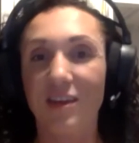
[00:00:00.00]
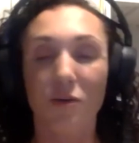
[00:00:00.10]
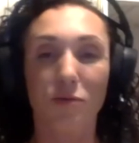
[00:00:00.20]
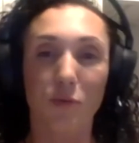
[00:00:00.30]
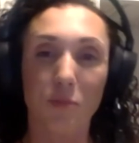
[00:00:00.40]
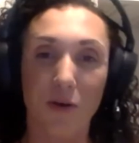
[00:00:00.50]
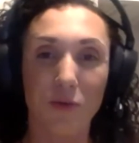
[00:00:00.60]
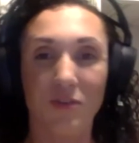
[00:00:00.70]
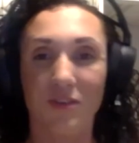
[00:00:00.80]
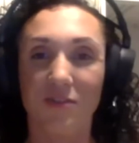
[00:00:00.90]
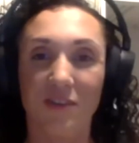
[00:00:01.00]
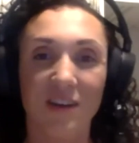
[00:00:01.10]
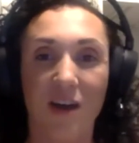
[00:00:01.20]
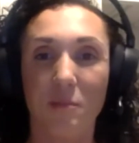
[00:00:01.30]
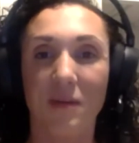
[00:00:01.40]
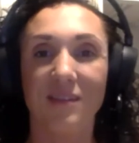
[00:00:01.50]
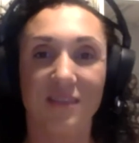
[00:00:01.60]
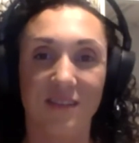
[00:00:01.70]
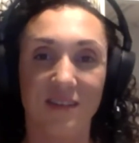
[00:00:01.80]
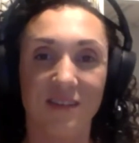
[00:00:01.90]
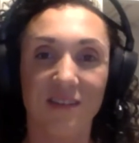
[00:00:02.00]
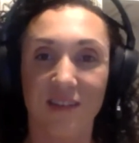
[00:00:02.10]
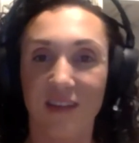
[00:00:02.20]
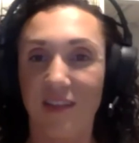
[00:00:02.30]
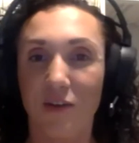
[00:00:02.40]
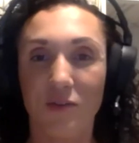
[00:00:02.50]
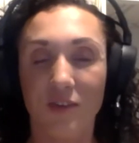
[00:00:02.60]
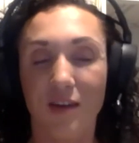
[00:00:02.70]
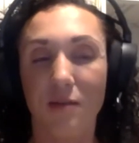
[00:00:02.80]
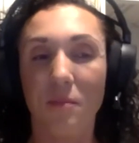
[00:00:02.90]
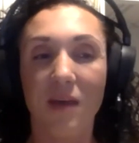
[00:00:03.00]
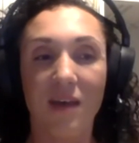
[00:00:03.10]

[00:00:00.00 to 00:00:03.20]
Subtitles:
go through posts and read comments and clean those up.